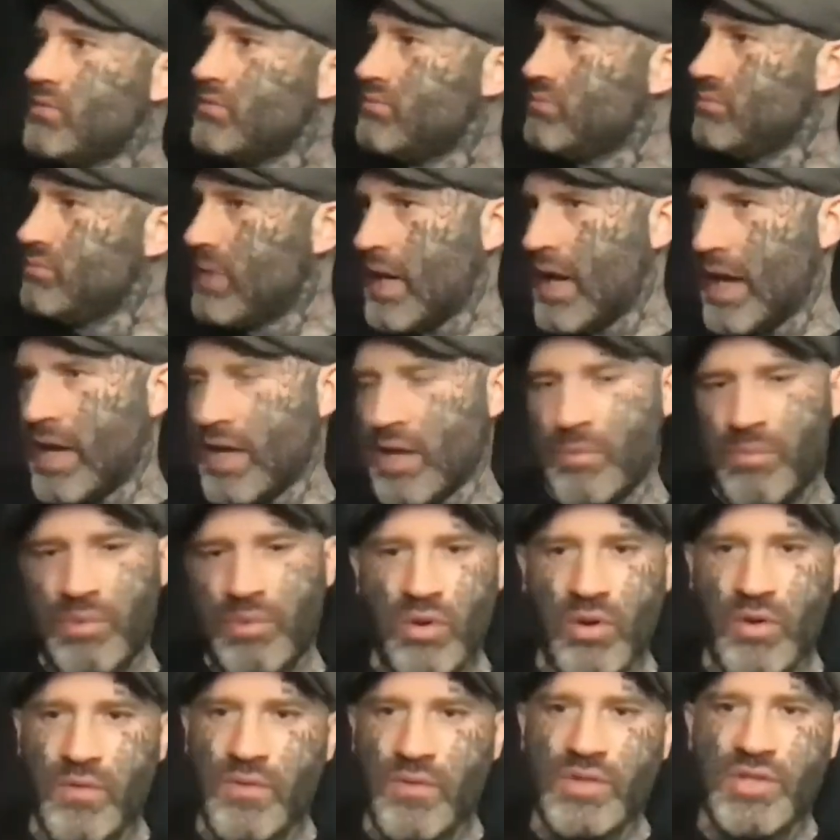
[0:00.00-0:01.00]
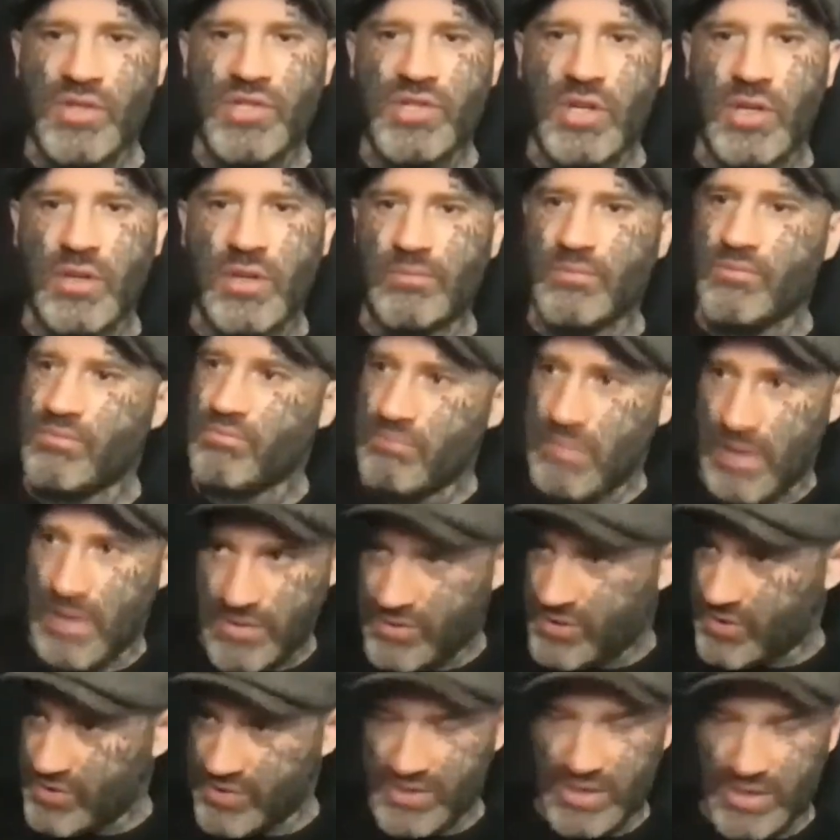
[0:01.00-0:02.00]
I had a beautiful son. I
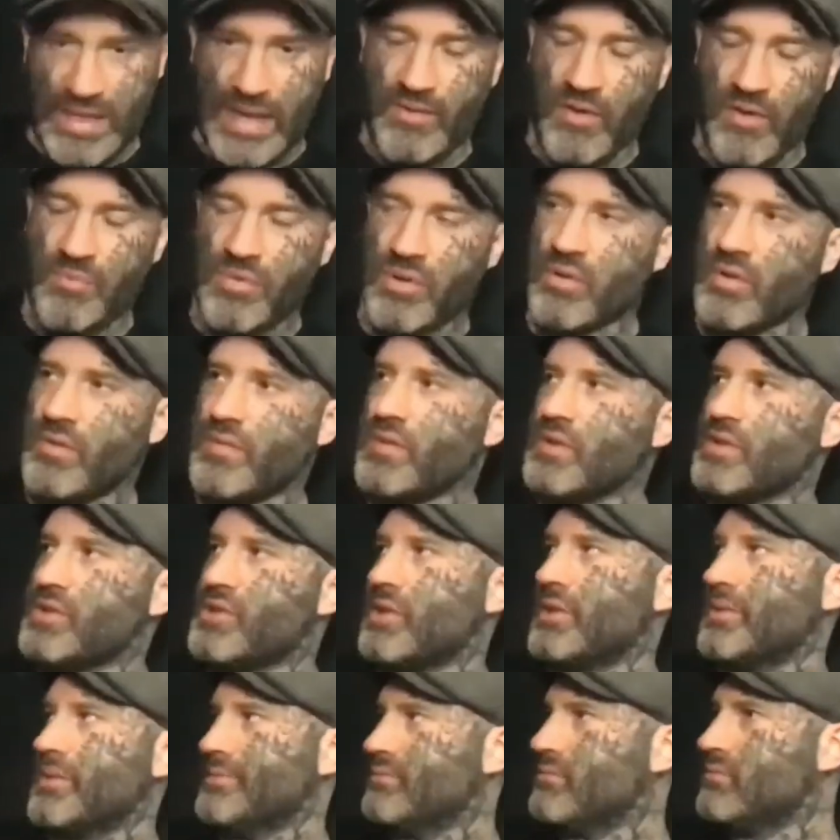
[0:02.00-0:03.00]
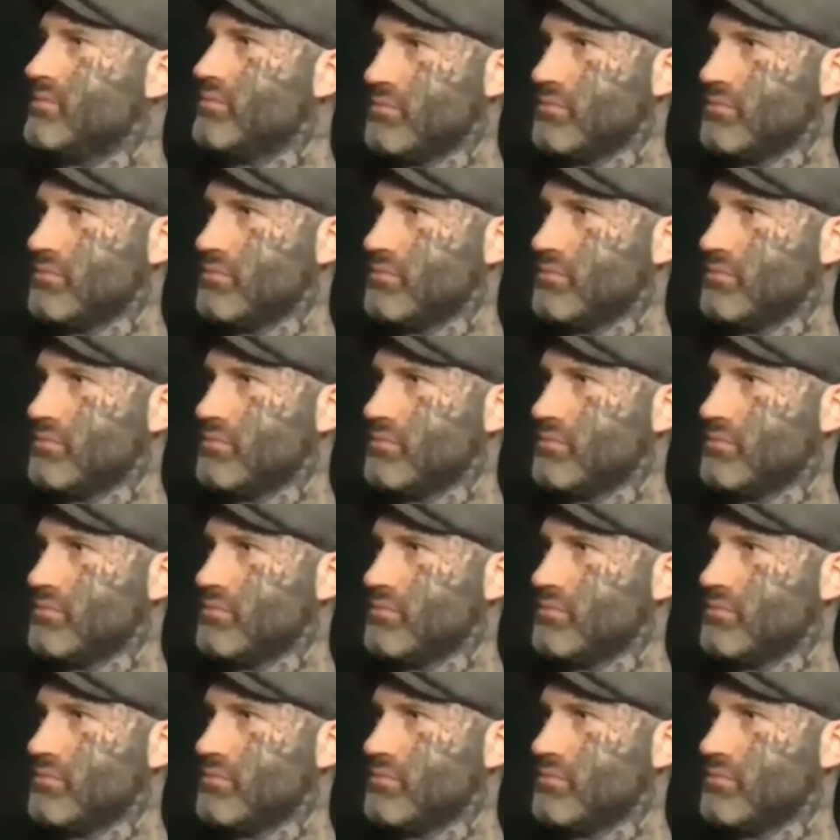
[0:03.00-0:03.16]
still have a beautiful son.